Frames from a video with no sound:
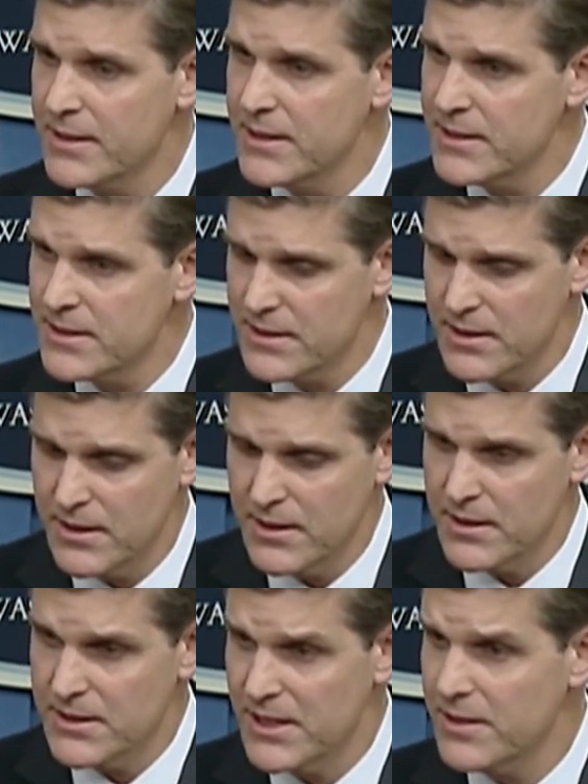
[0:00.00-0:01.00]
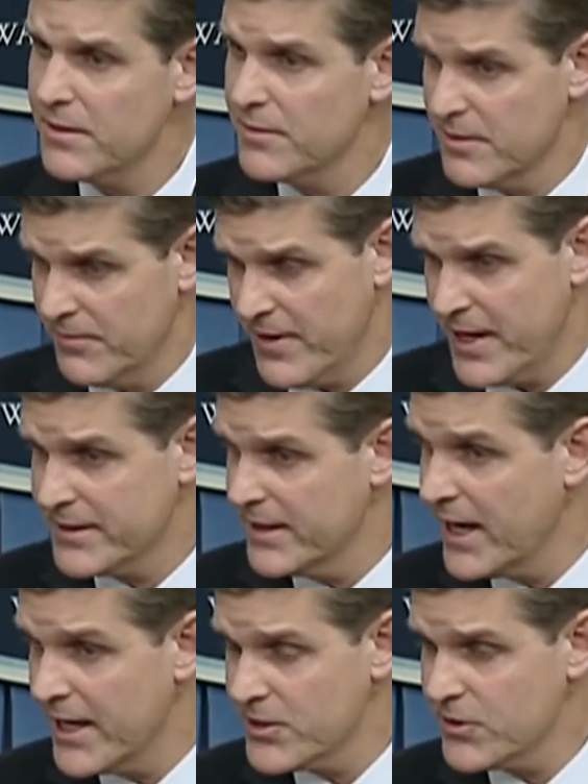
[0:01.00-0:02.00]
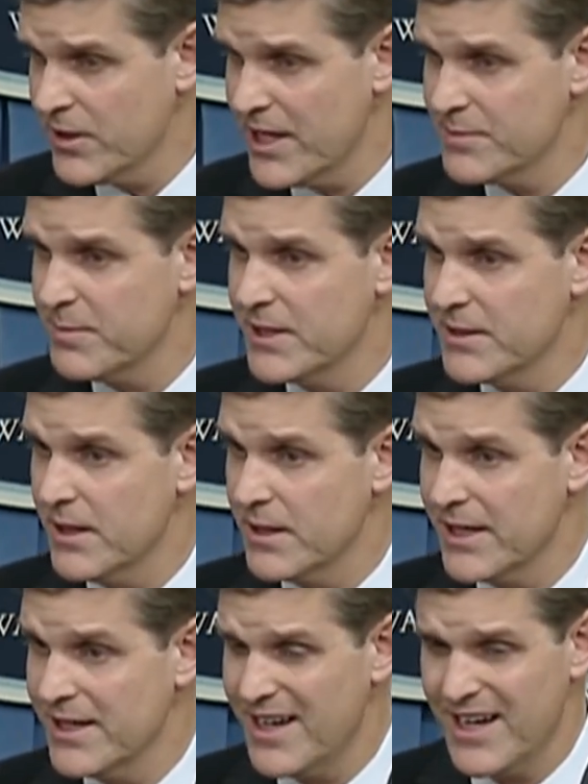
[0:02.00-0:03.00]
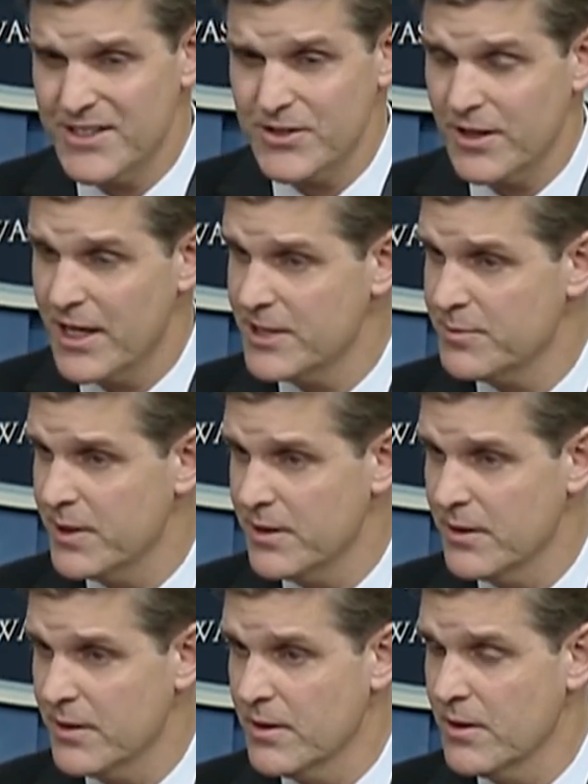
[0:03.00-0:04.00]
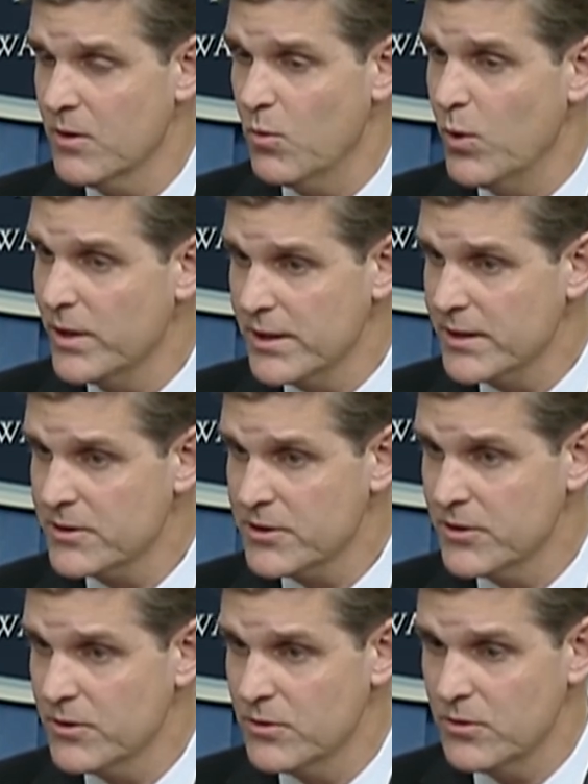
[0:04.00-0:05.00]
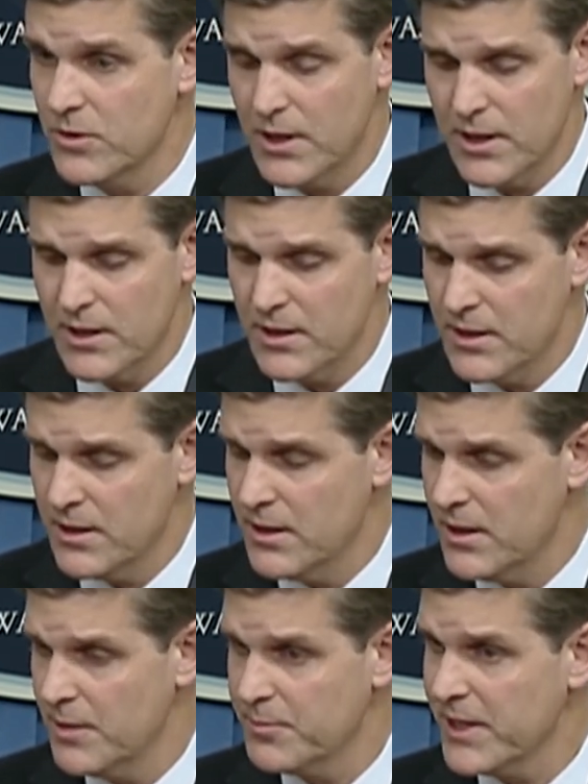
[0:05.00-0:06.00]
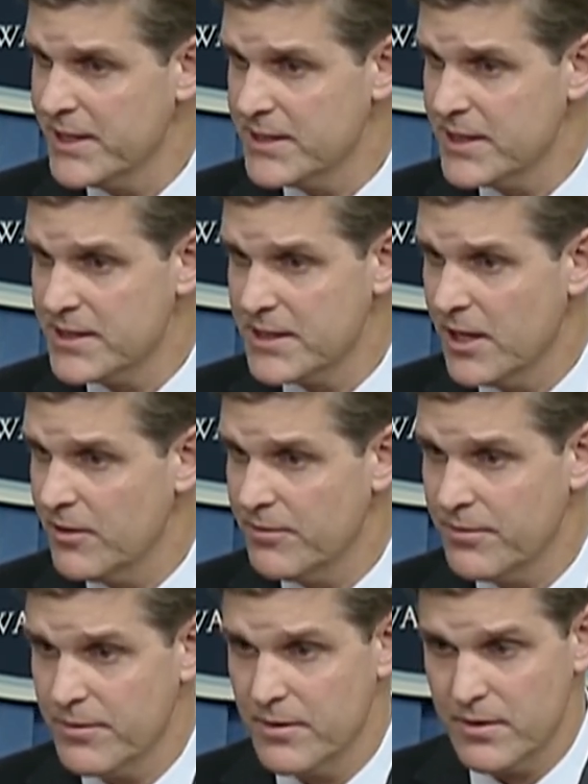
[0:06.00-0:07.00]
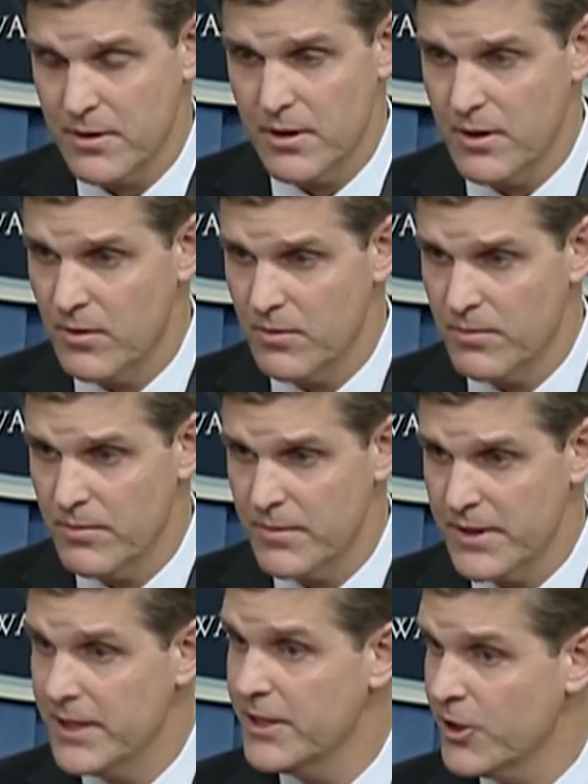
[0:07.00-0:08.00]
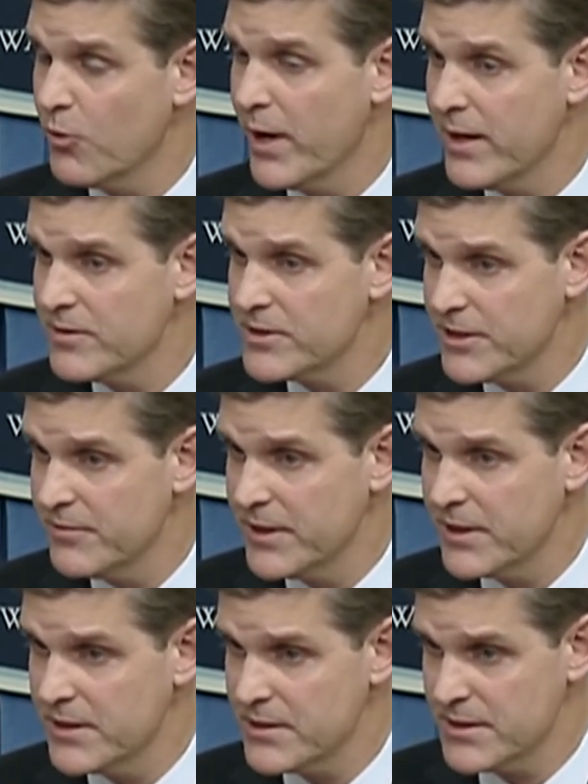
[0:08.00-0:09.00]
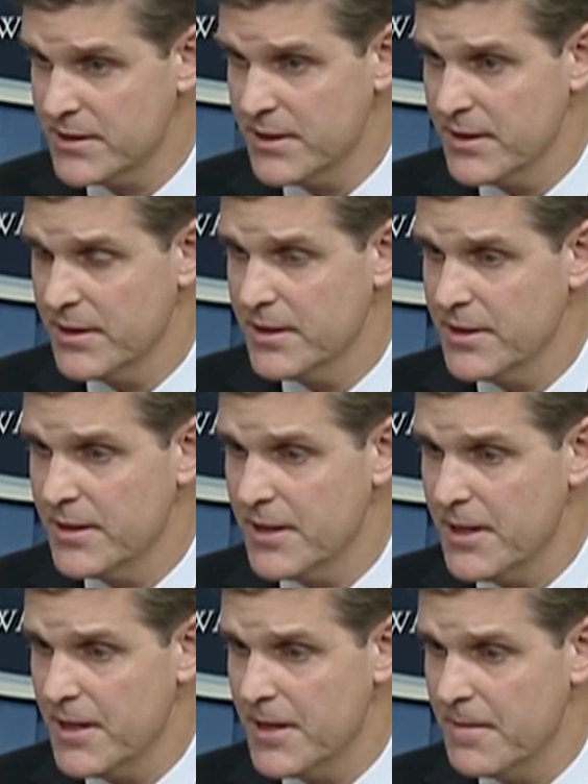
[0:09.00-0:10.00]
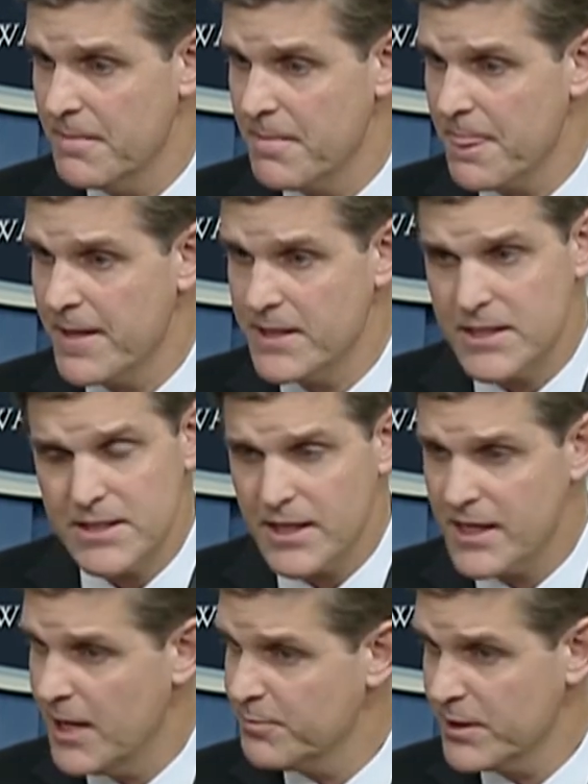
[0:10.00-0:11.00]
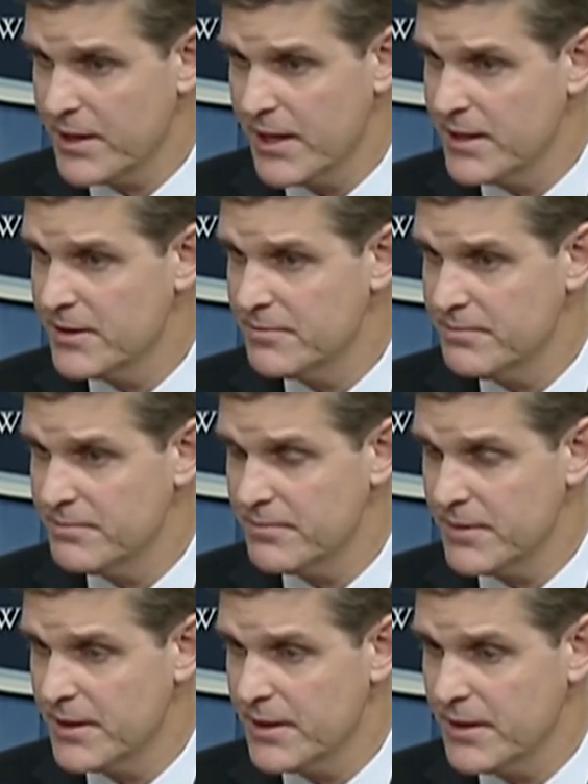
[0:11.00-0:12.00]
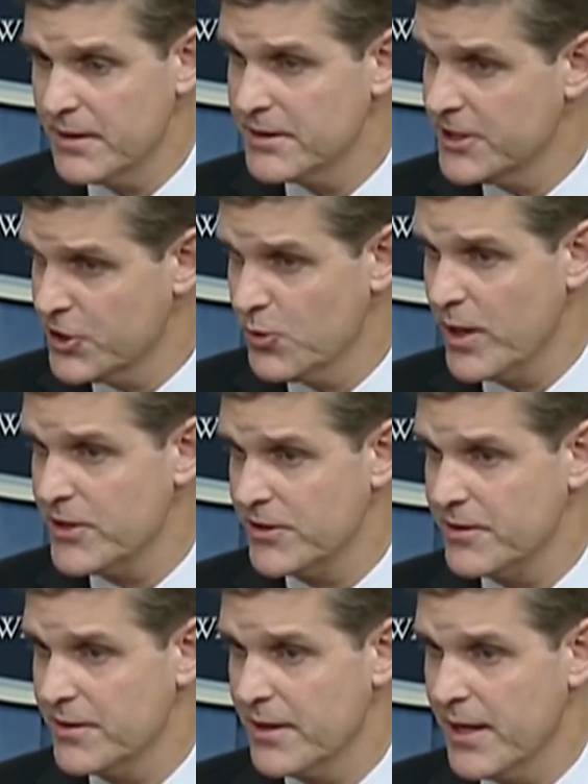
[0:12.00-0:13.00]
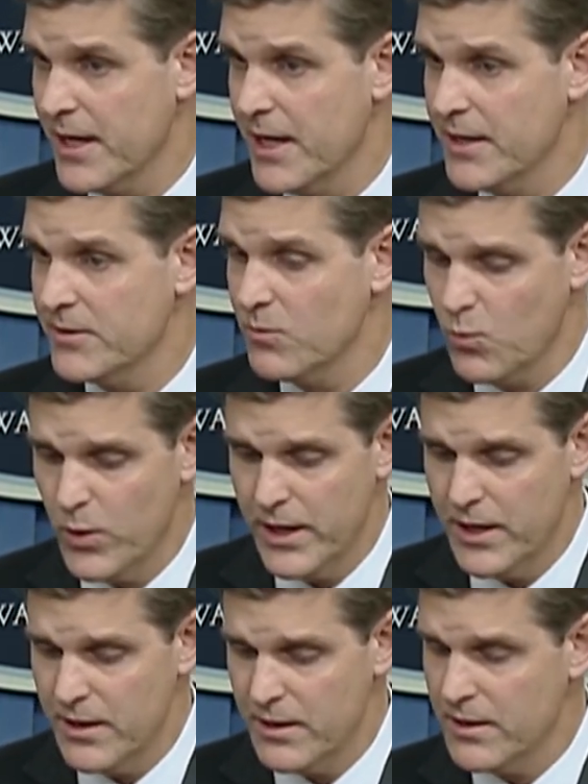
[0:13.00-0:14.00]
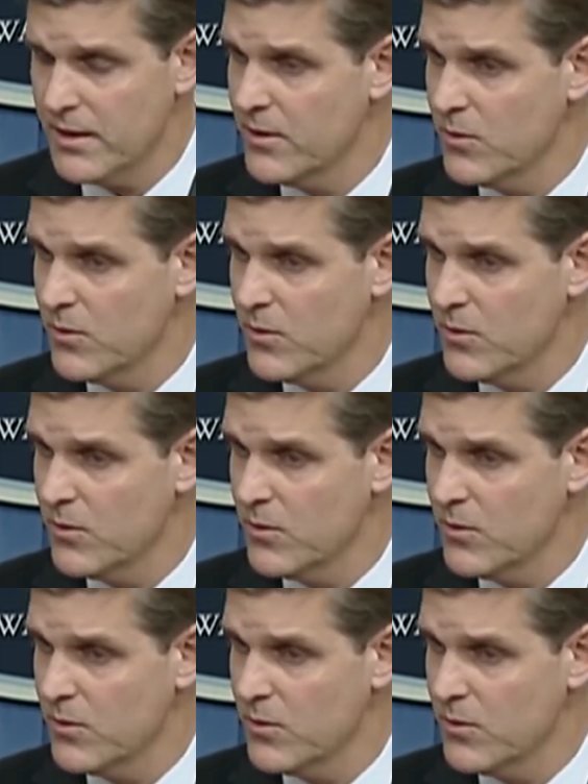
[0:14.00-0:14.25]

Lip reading: this is in, the fact that ISIL has been dug in. ISIL has been willing to place itself in and around civilians. This is a complicated situation, and we